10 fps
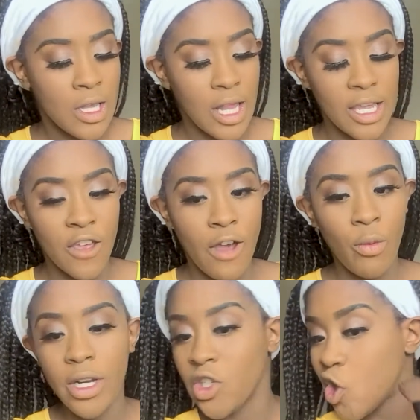Like if I
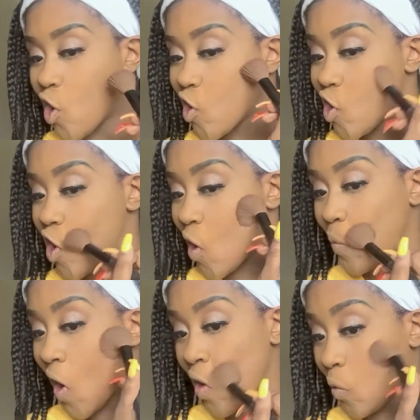want to darken it
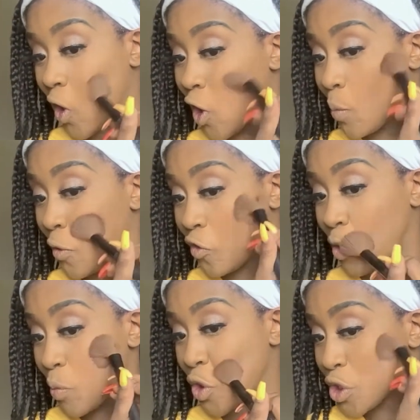up, I will, but for
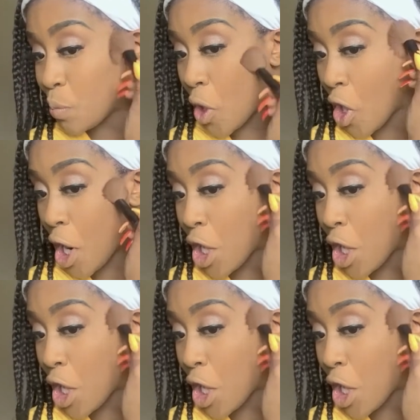the most part,